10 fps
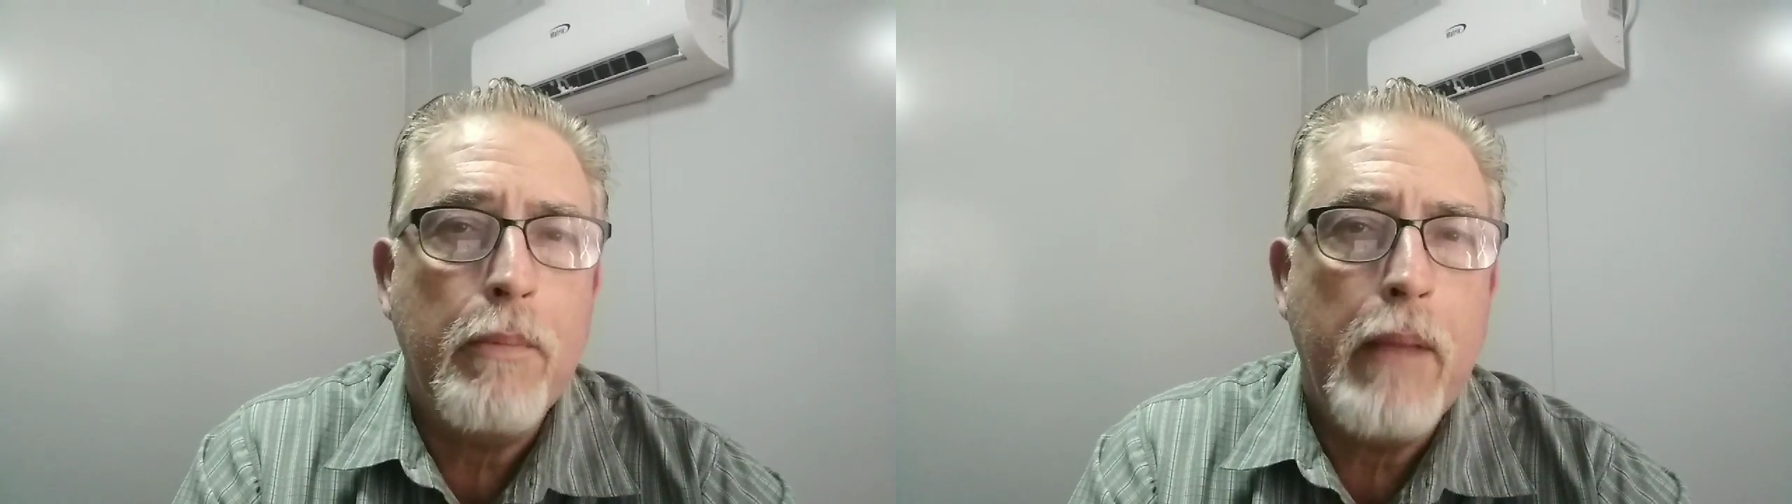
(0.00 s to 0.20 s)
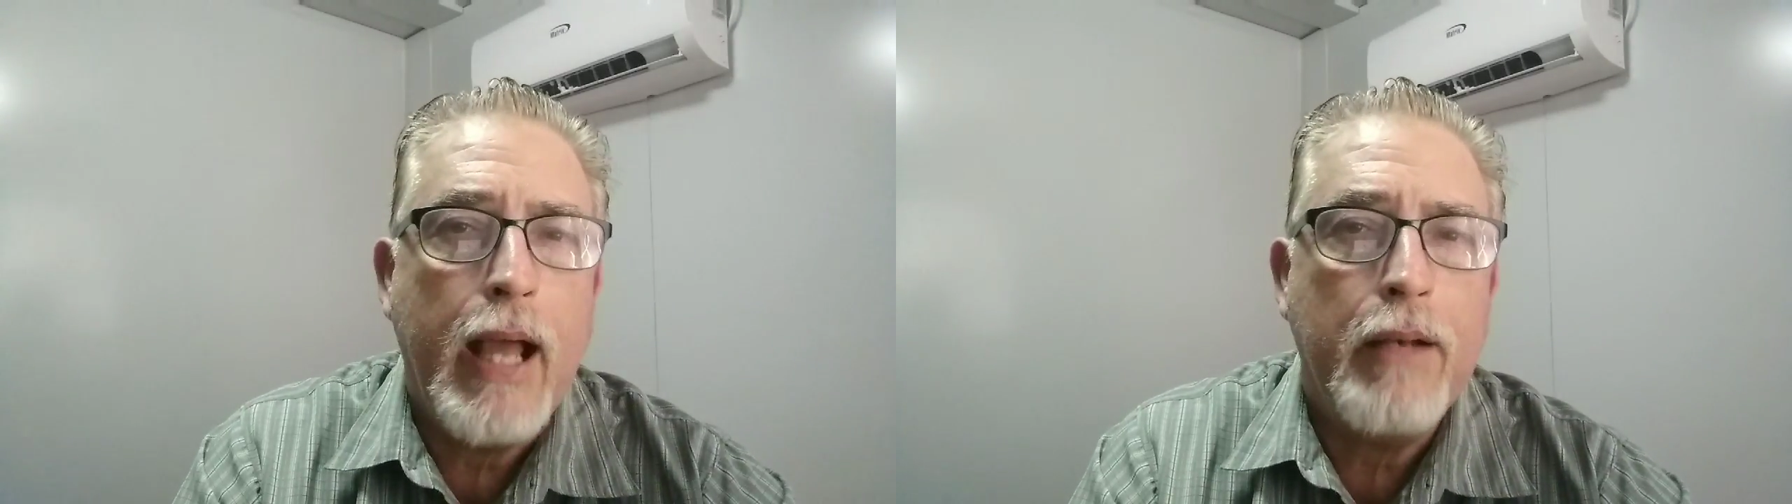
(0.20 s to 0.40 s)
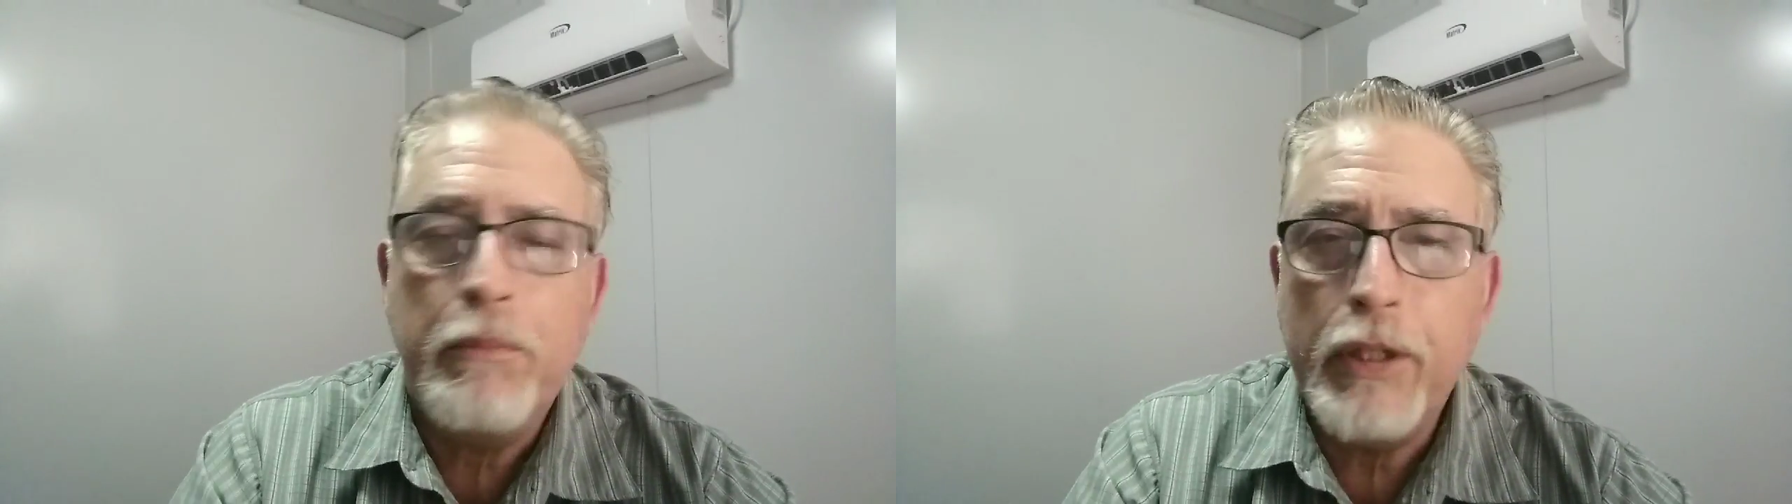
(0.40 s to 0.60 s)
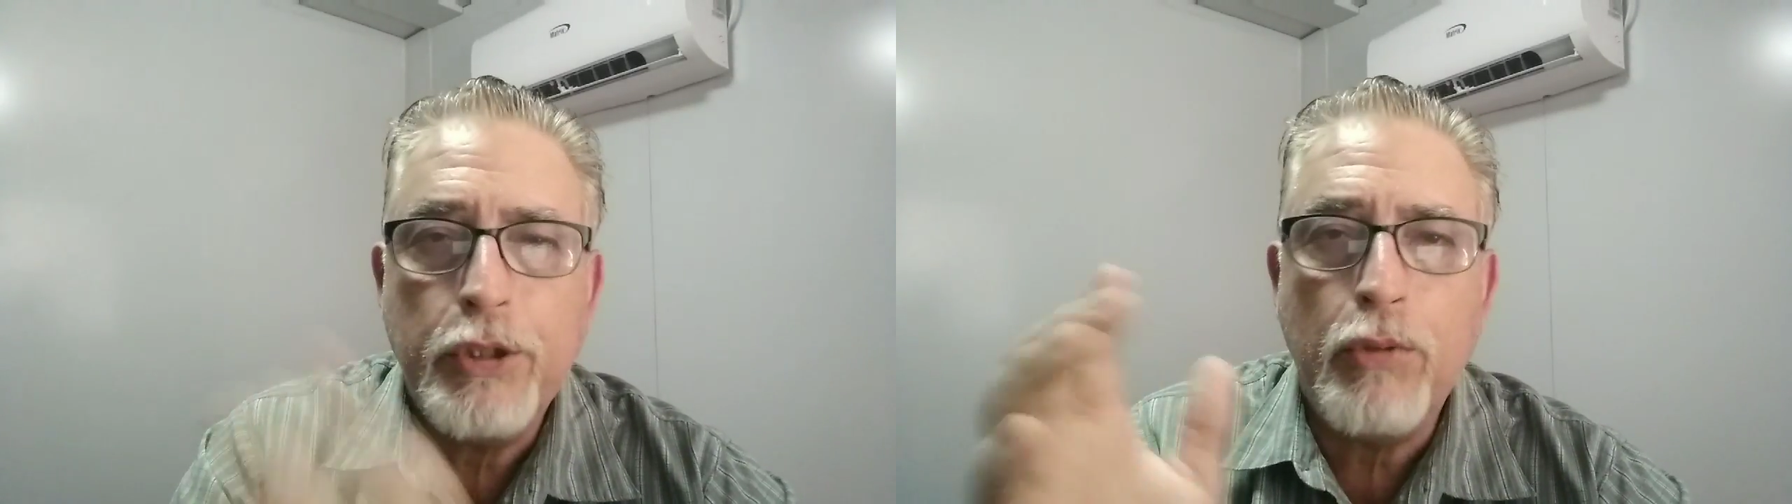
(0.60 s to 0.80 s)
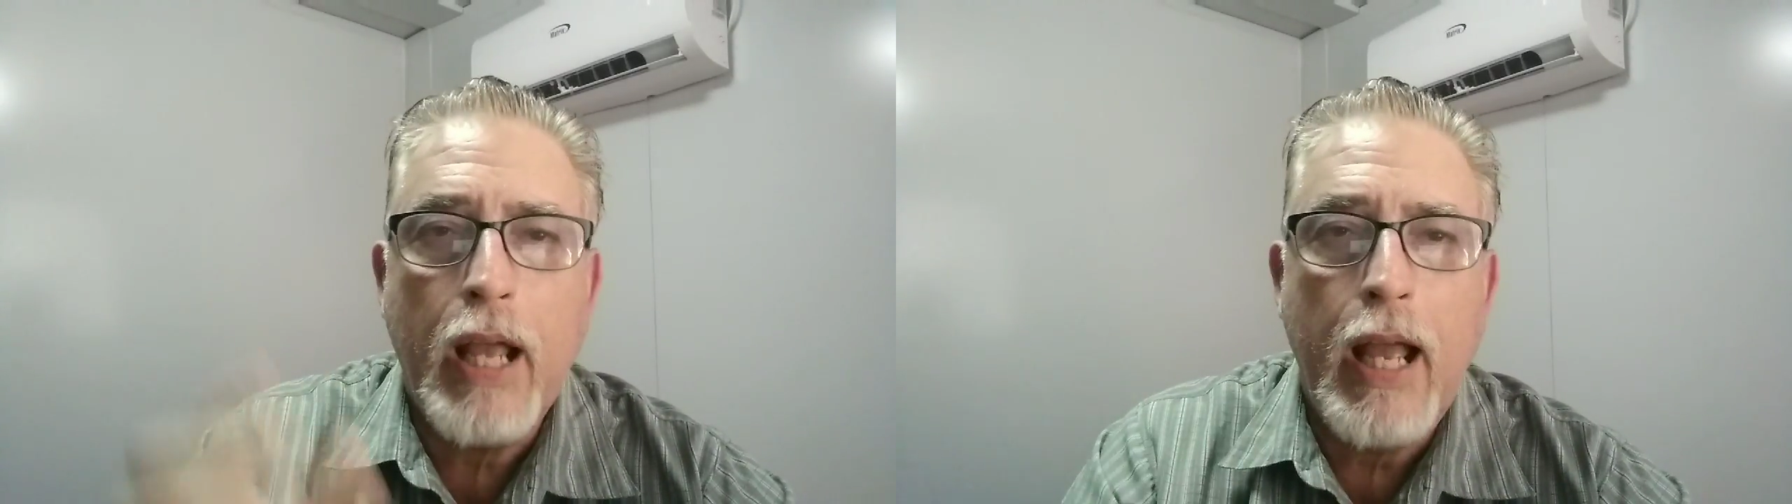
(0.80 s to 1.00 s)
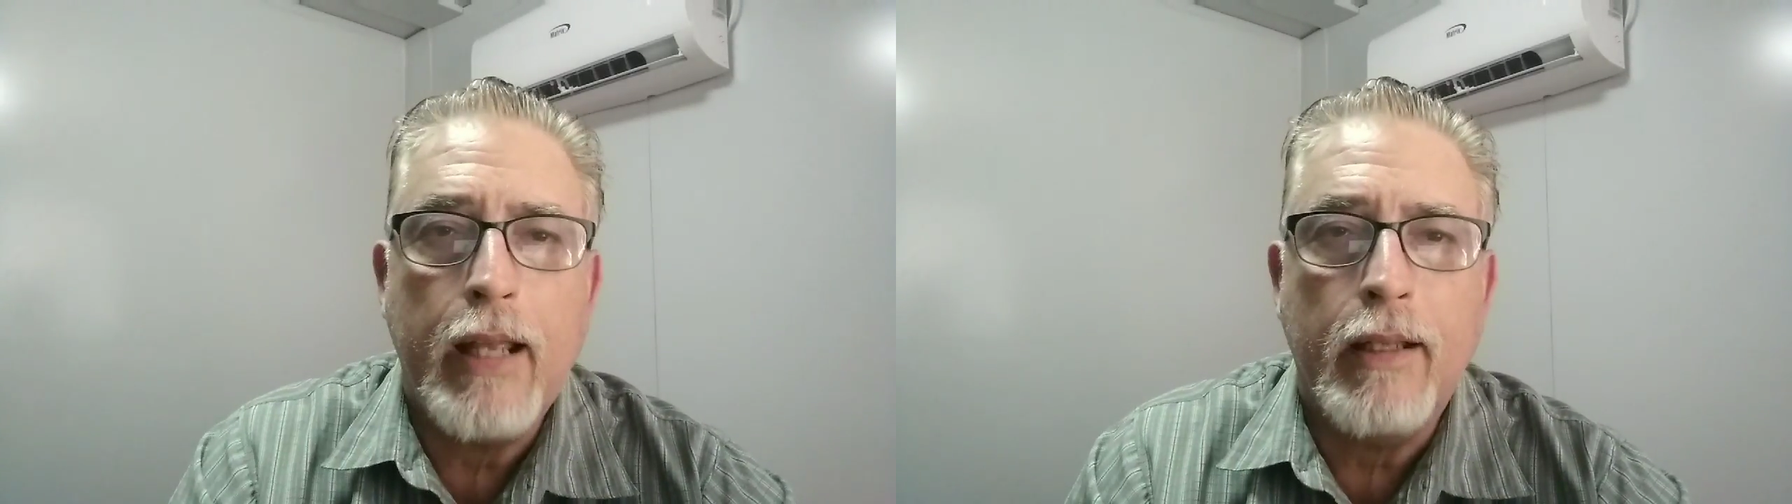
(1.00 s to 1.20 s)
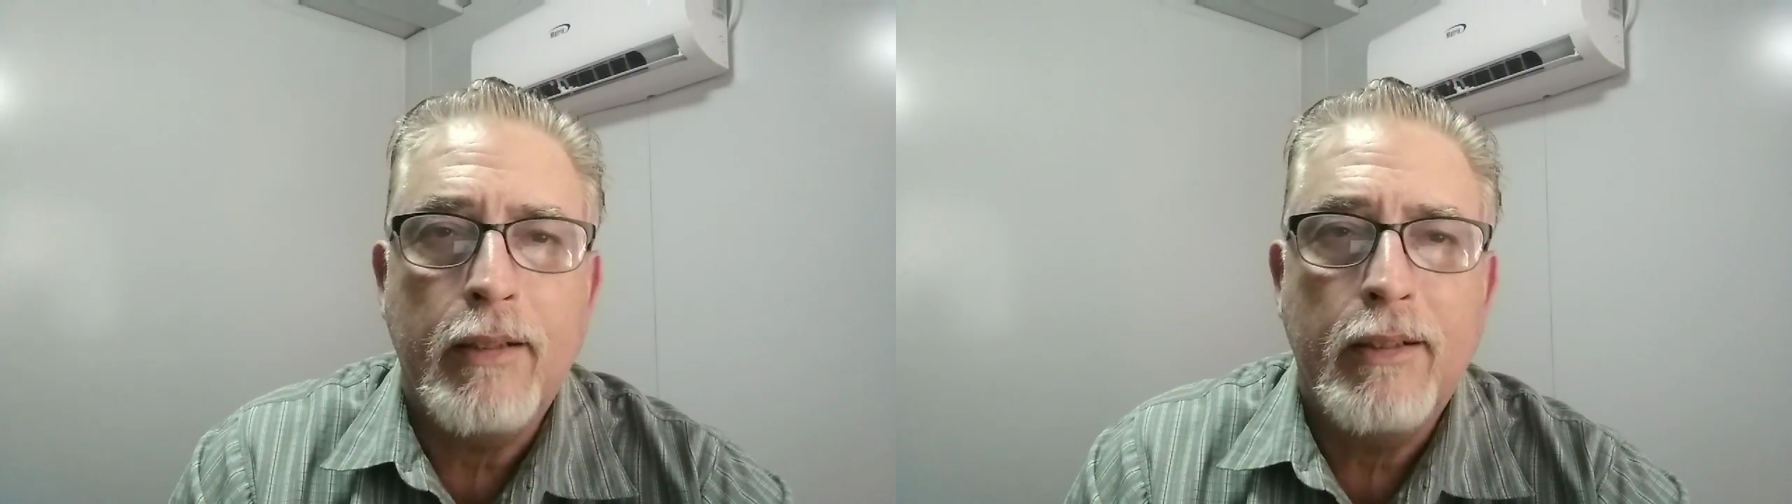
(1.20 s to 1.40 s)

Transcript: and bad. It's okay.